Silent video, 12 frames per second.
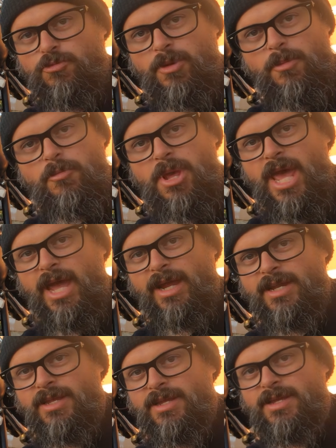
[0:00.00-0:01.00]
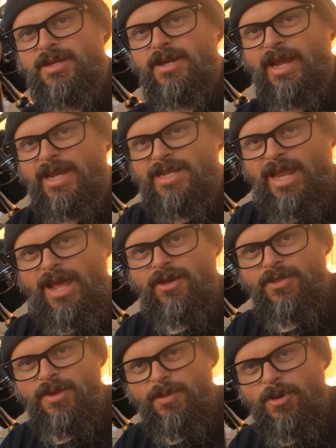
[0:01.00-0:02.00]
just been pegged. And I can
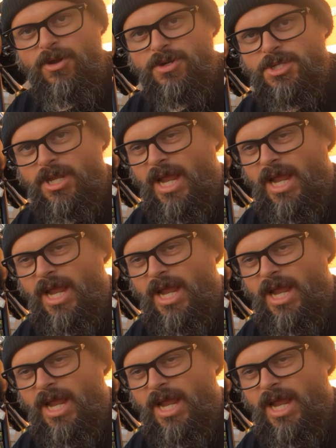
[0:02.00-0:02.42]
tell that motor's